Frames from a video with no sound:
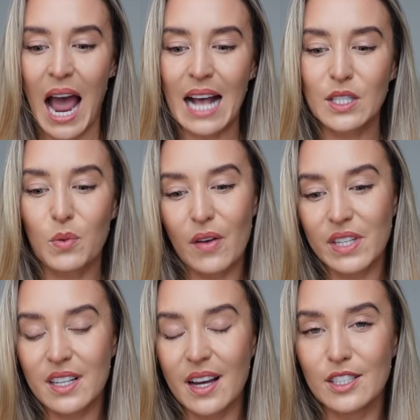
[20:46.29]
And so what I've
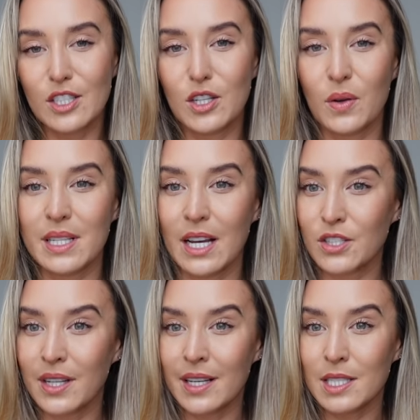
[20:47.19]
decided to do is
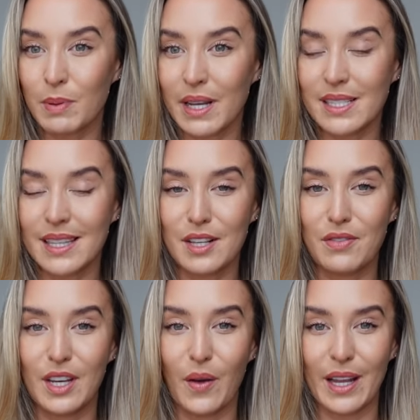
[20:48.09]
actually split this
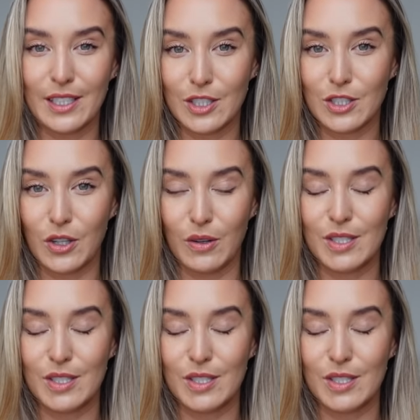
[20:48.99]
video into two.